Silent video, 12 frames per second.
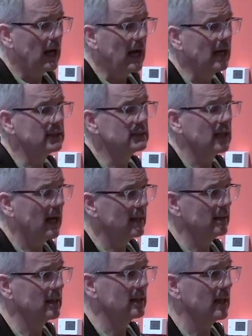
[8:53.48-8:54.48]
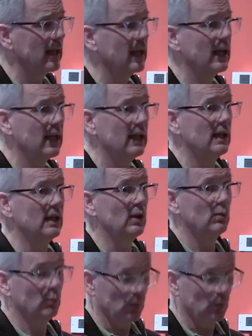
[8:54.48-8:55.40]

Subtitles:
And I think A.E.